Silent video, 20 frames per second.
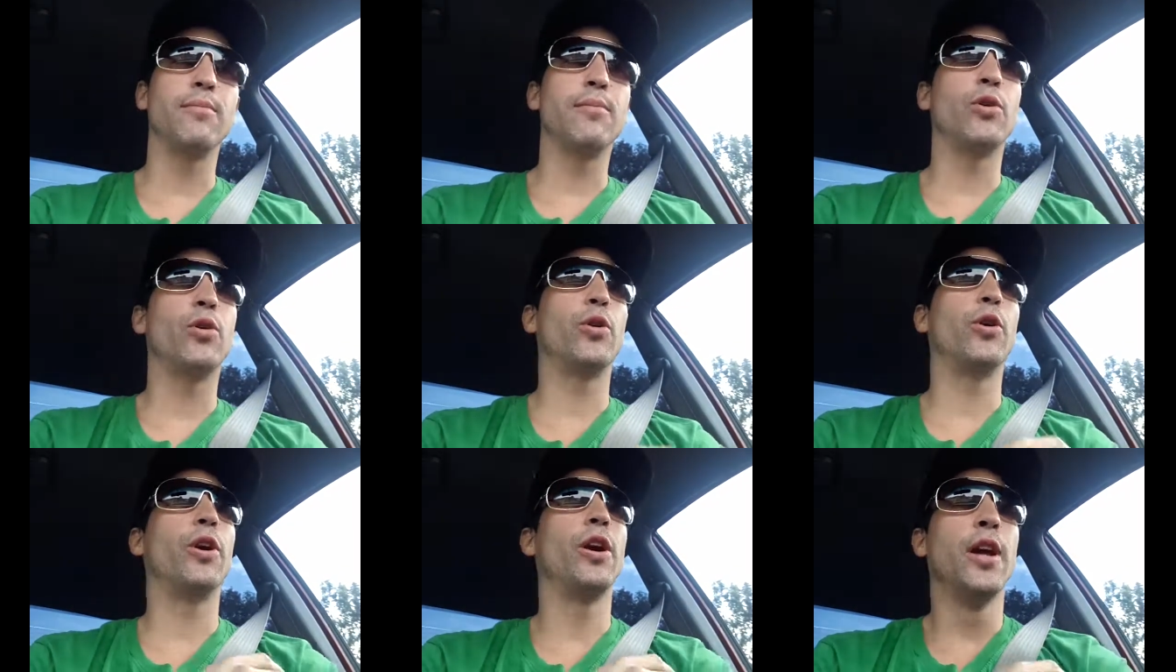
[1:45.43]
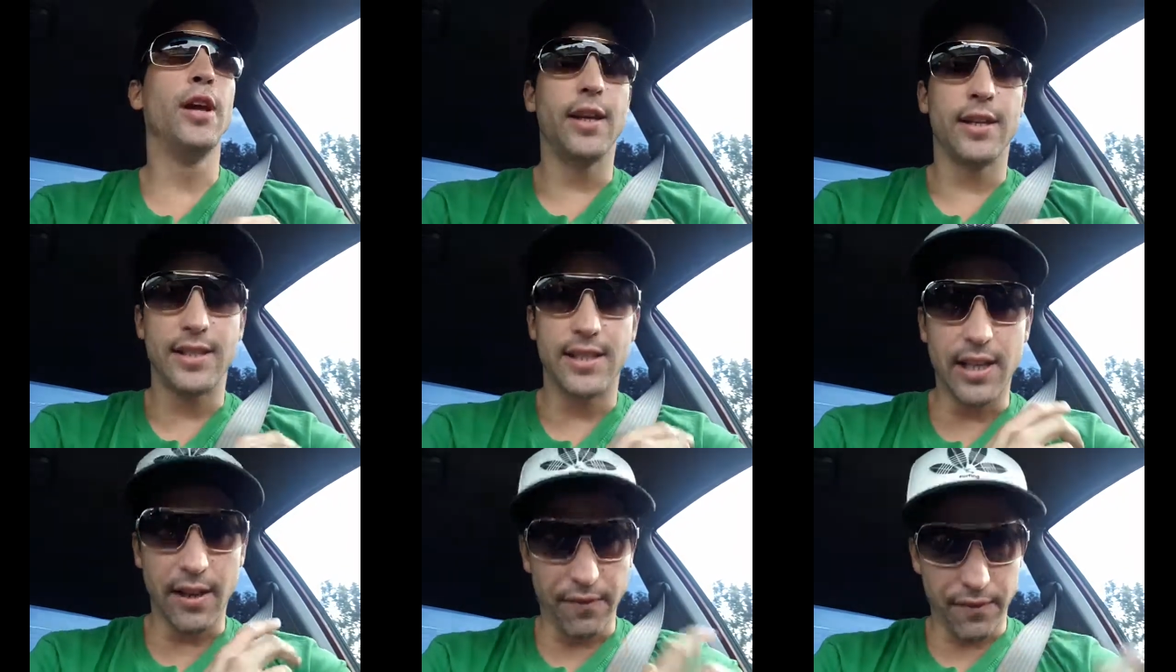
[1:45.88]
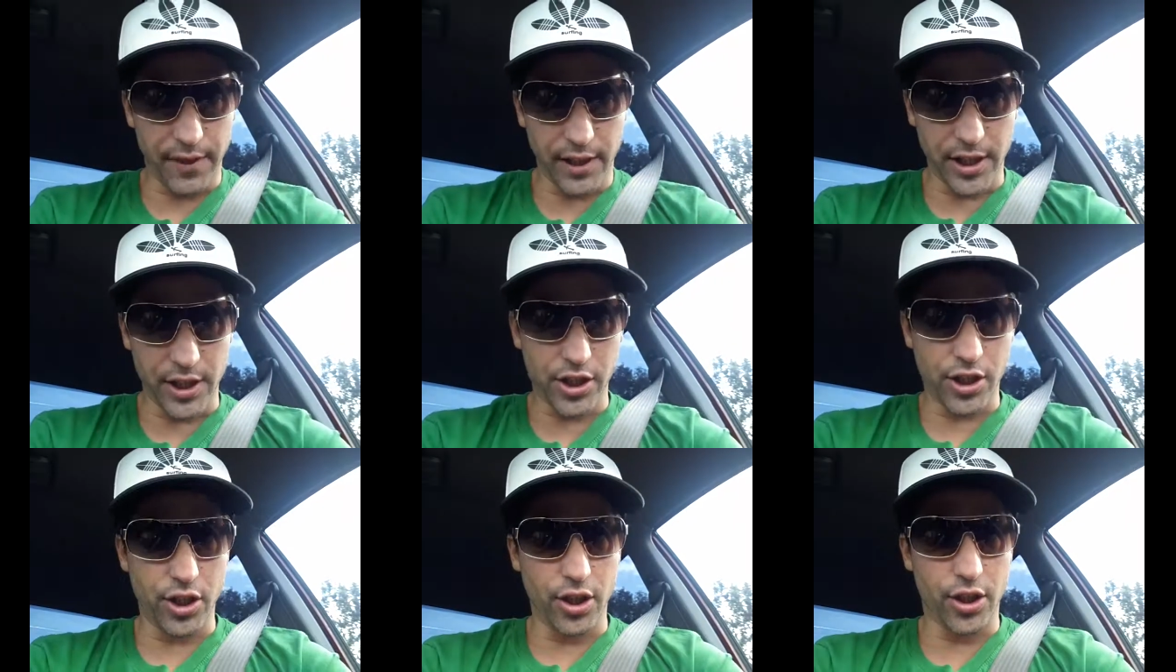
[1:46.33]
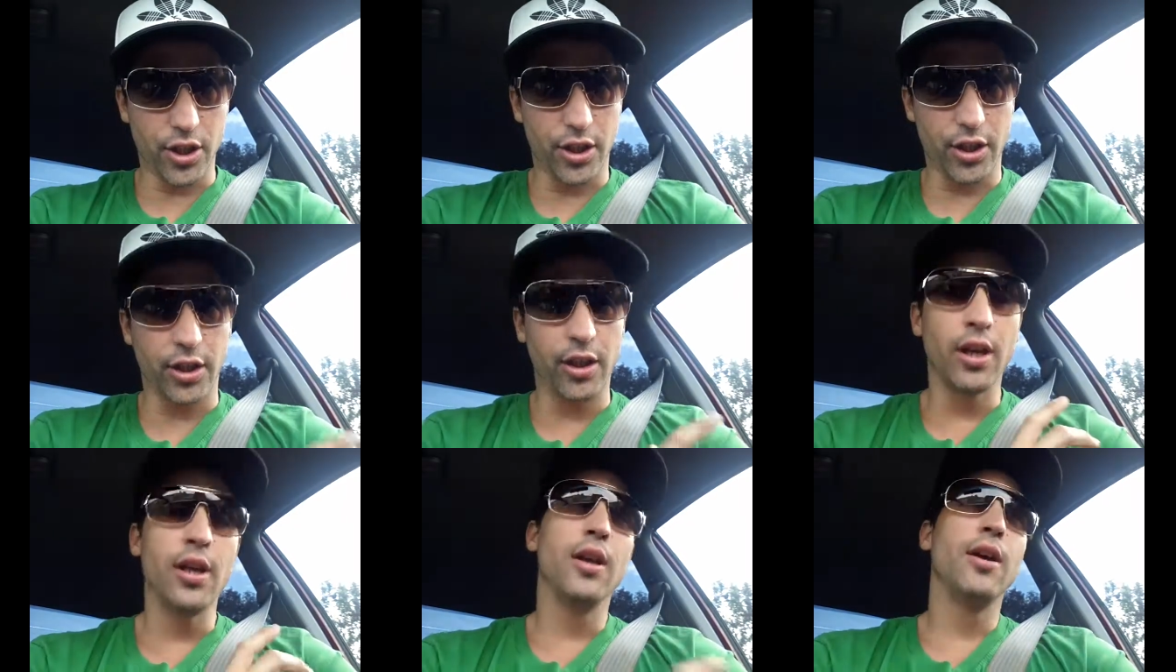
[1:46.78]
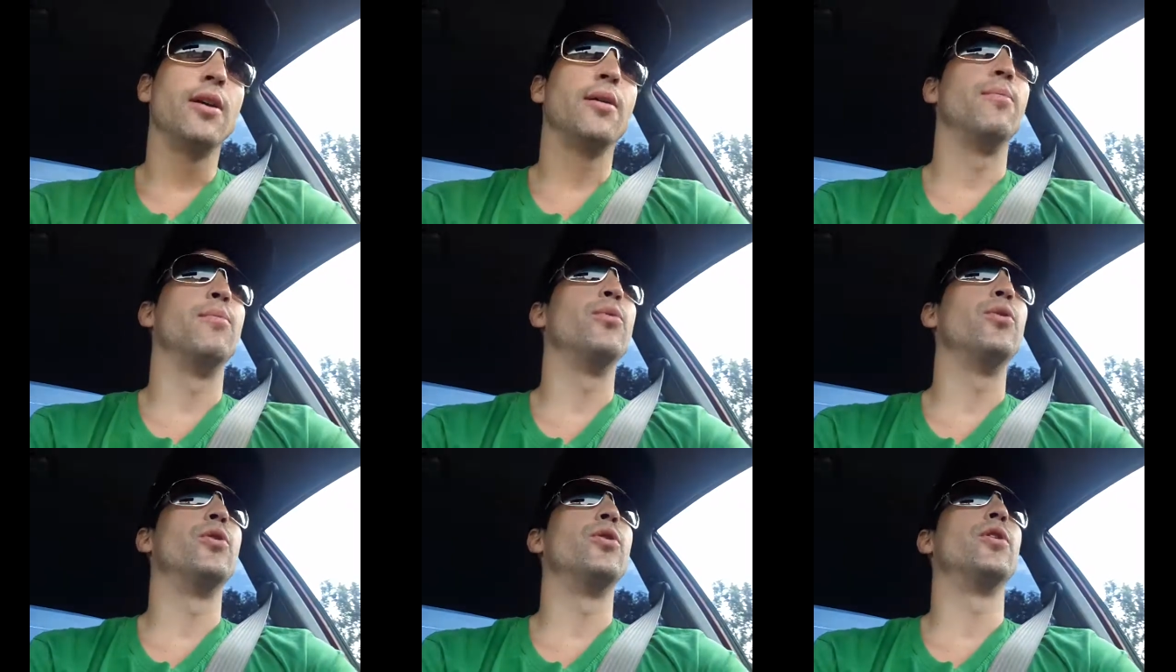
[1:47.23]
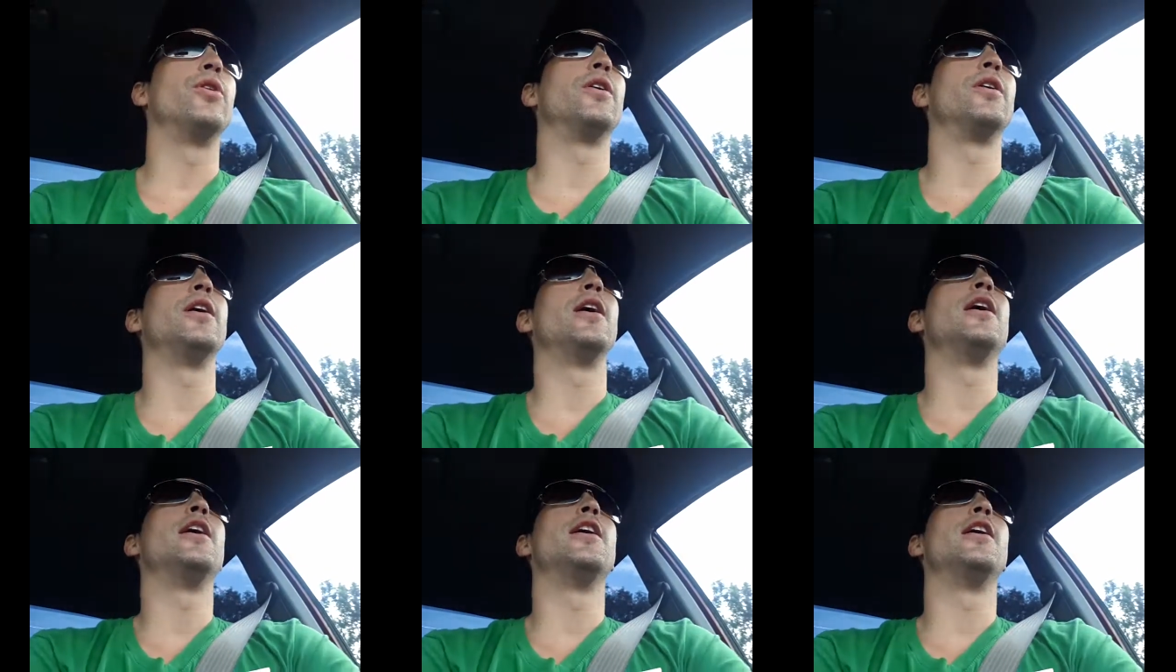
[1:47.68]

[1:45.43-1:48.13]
more definition, more